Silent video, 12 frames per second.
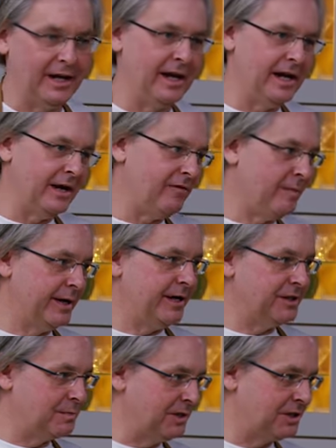and everybody
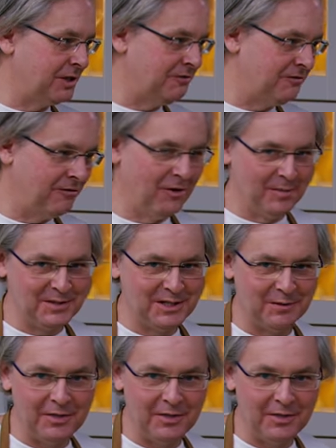else must conform to